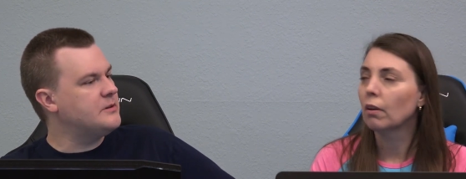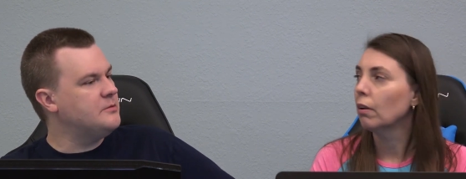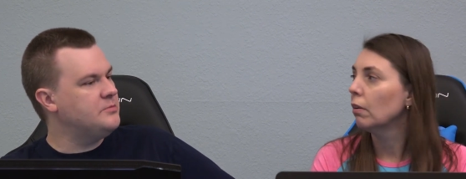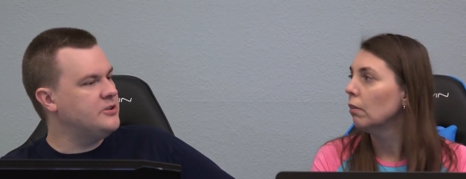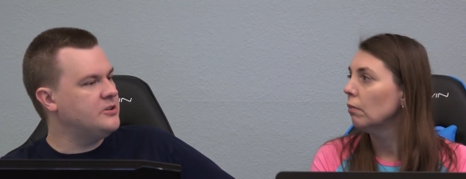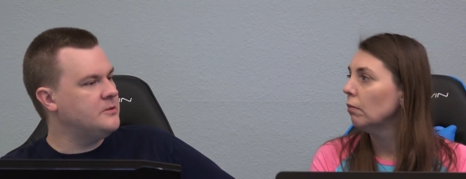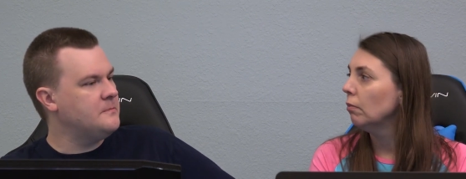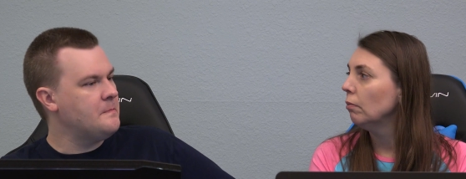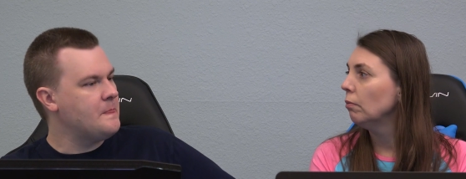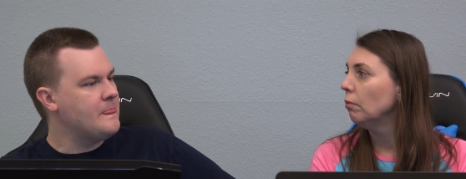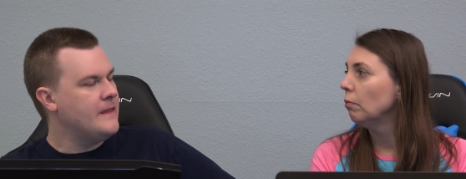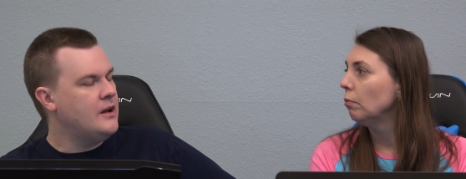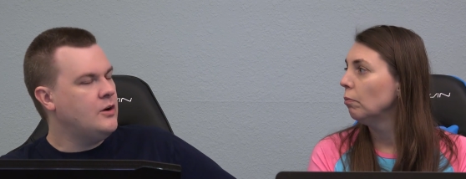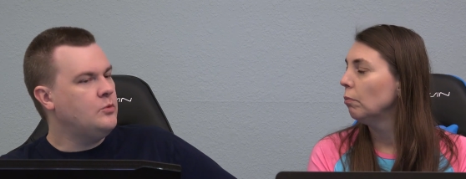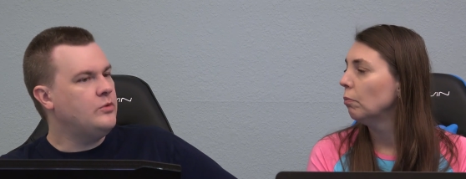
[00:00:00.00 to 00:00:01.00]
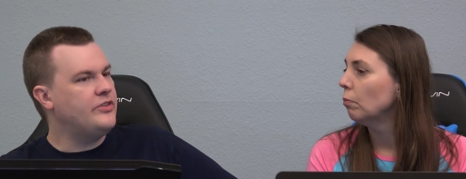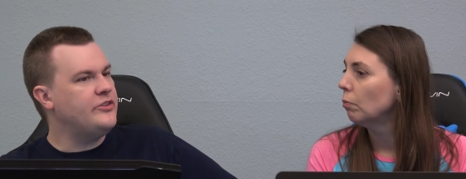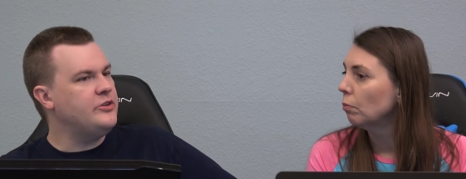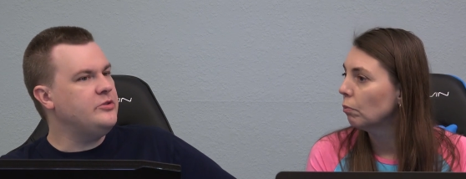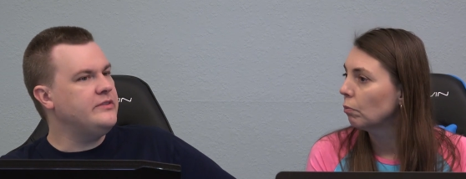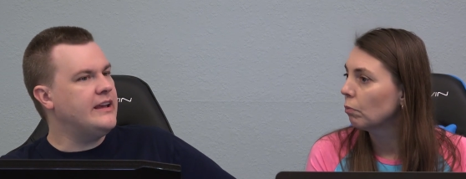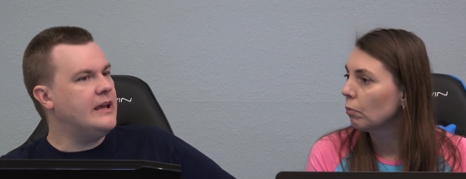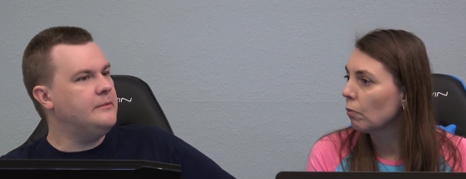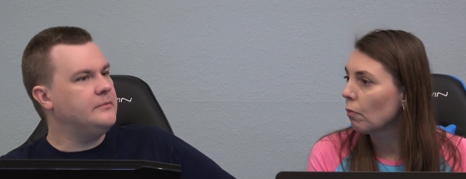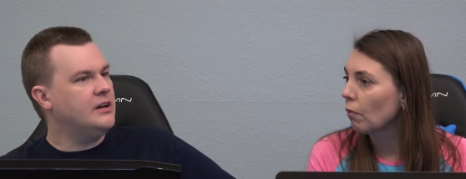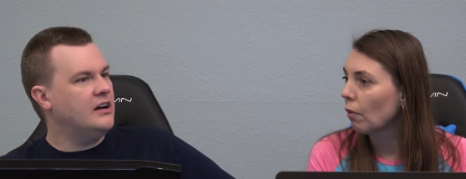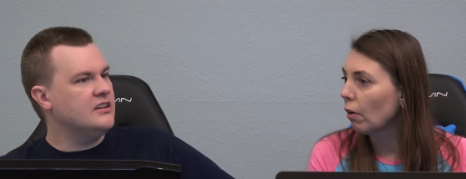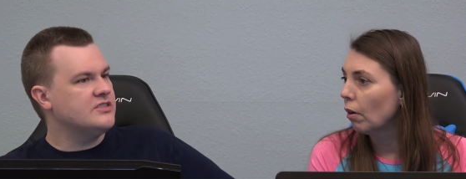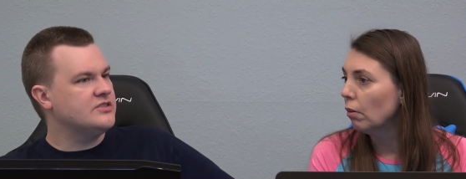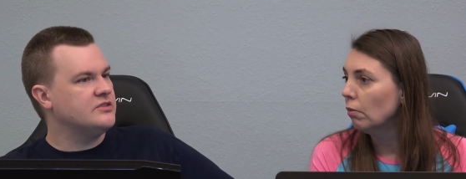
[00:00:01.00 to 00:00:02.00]
Speaker 1: computer? With the new game
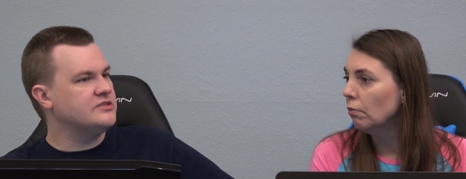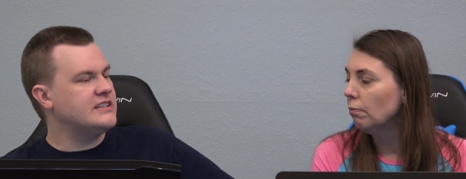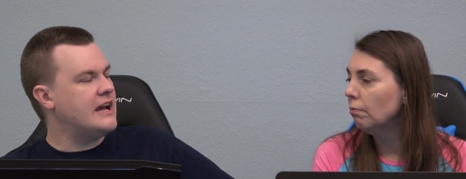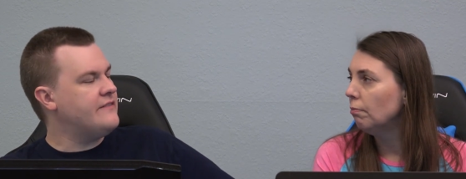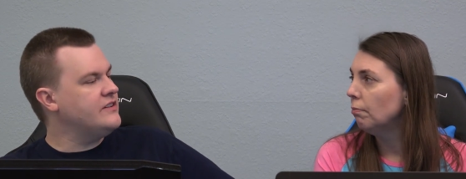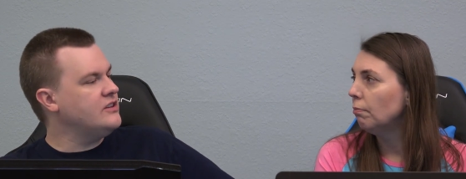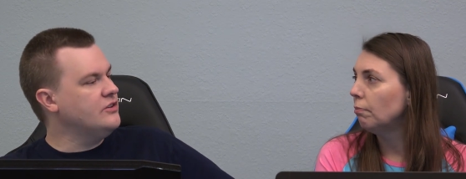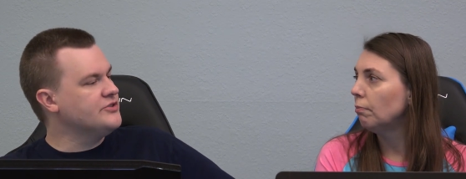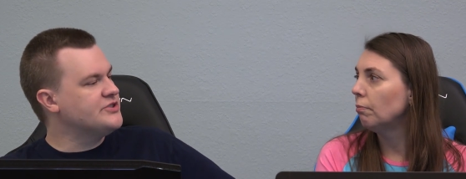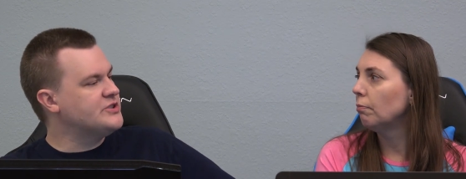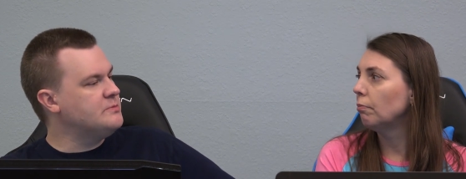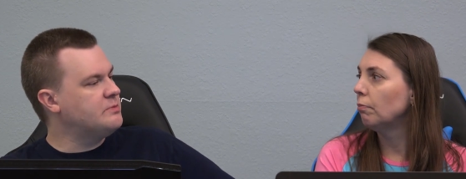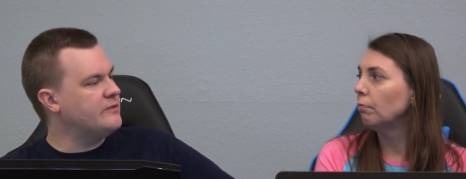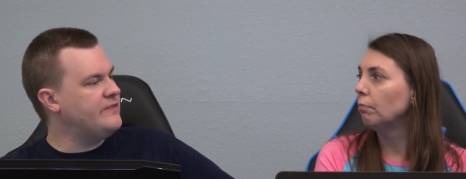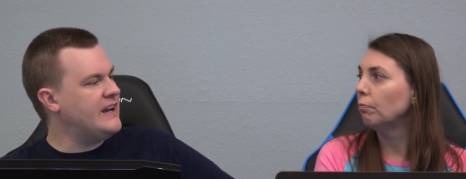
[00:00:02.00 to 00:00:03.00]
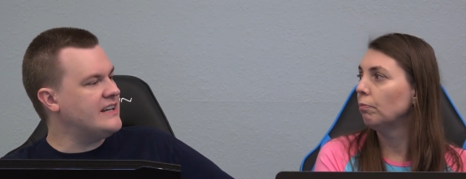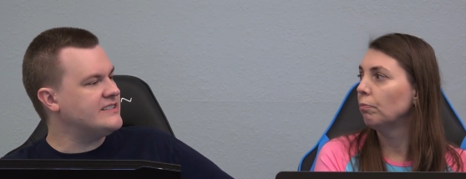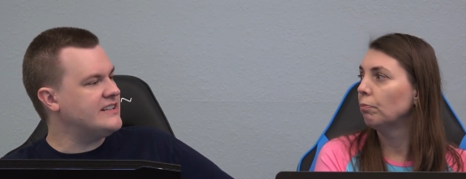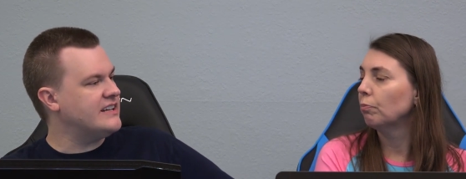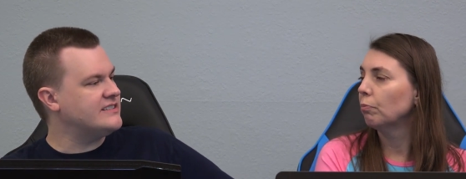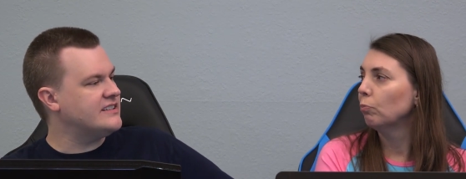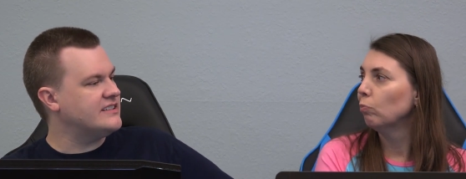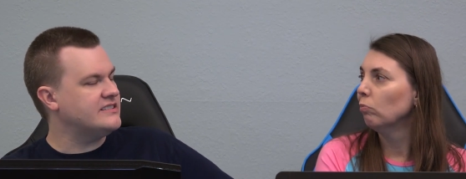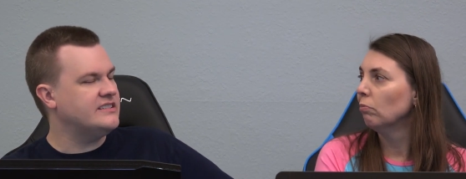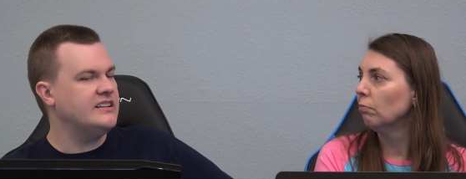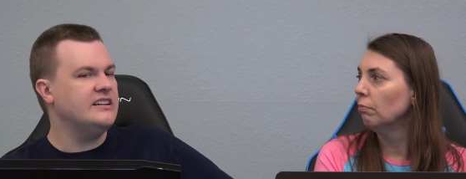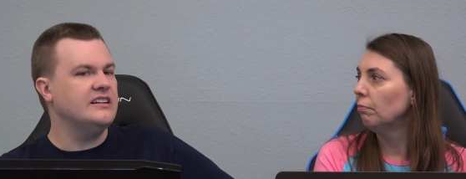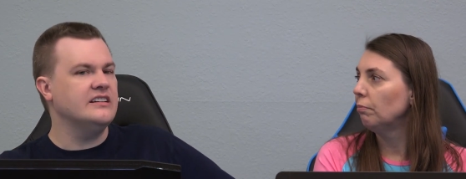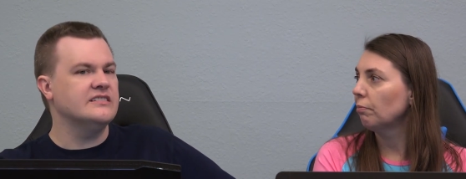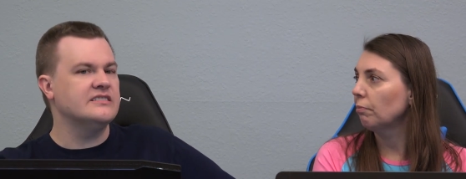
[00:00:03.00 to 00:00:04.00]
consoles having those super fast
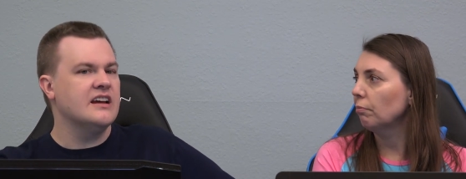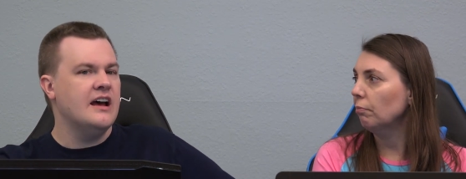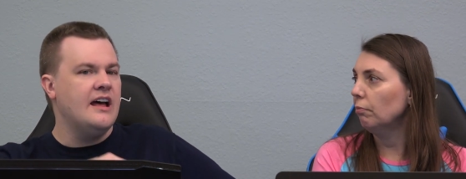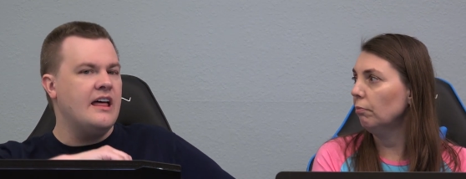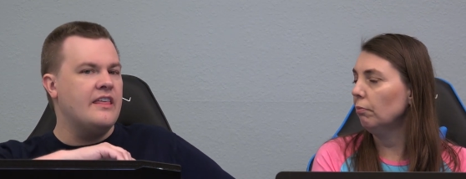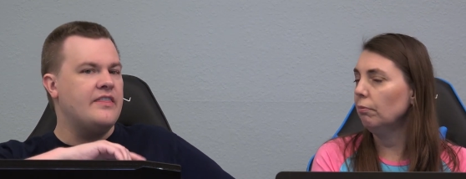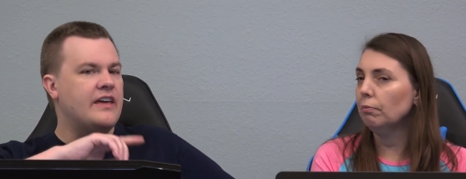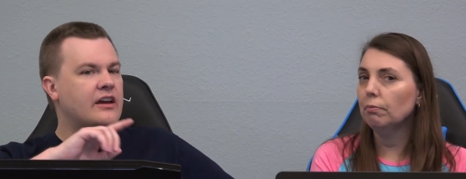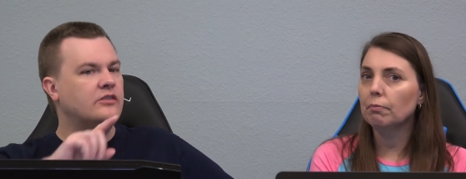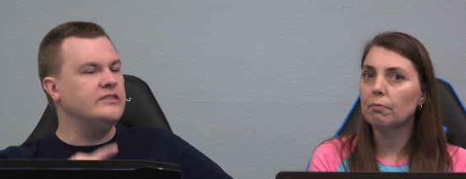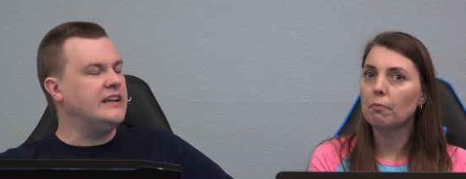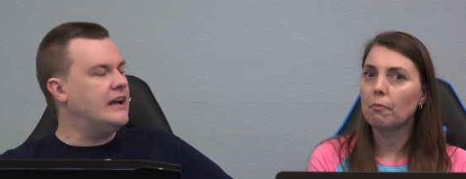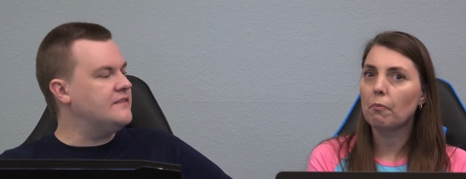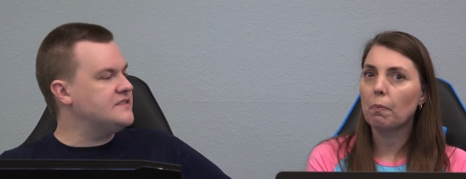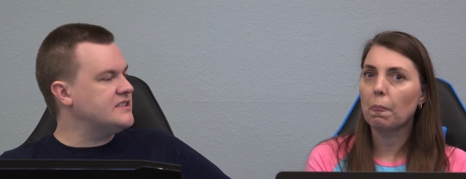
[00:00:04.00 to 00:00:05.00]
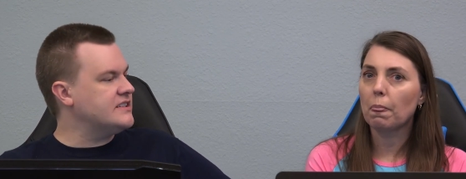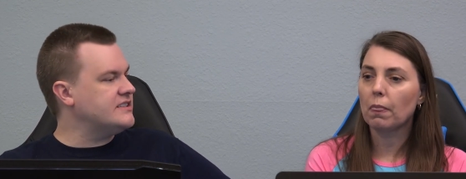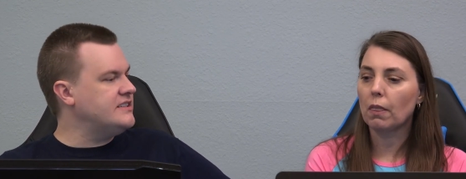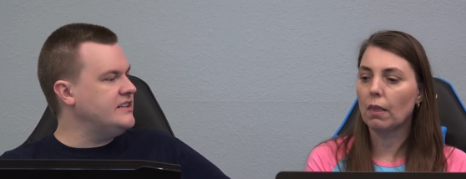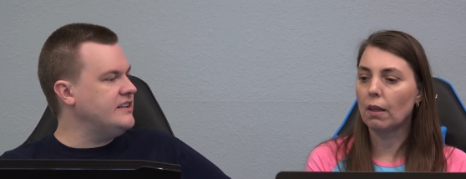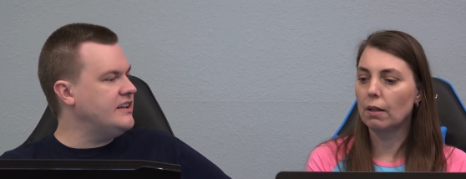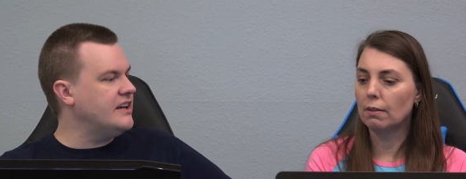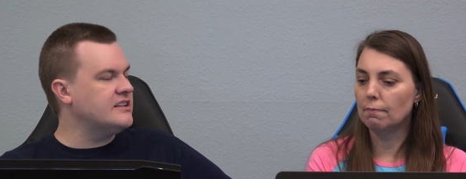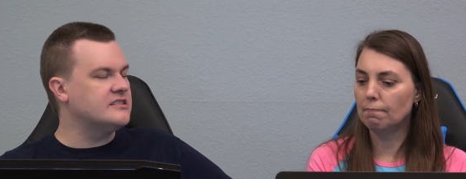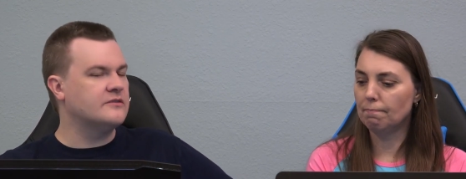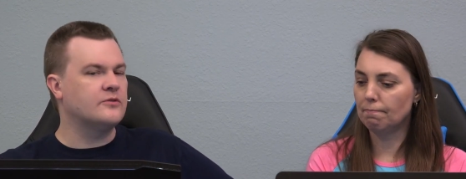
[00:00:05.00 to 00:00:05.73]
SSDs... They only have 16 gigs